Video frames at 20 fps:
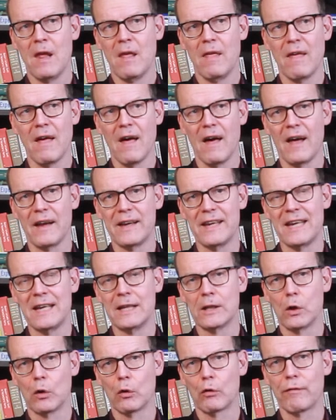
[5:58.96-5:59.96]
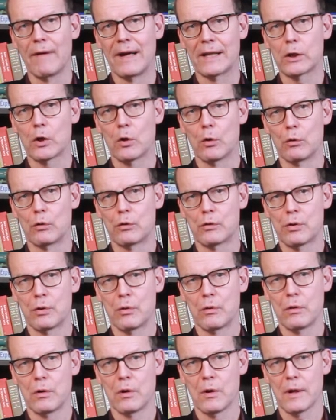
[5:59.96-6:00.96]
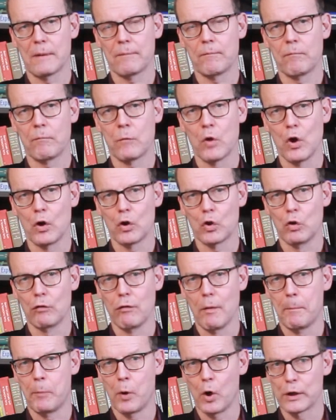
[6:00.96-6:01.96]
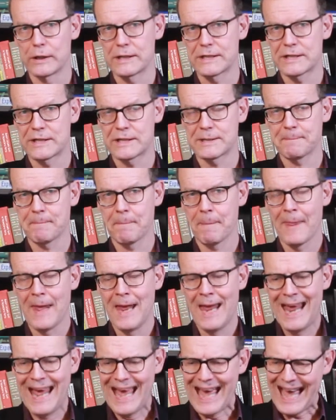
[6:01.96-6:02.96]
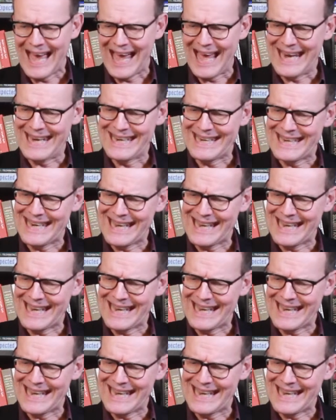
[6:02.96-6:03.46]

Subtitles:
didn't look that good, turned to the points. And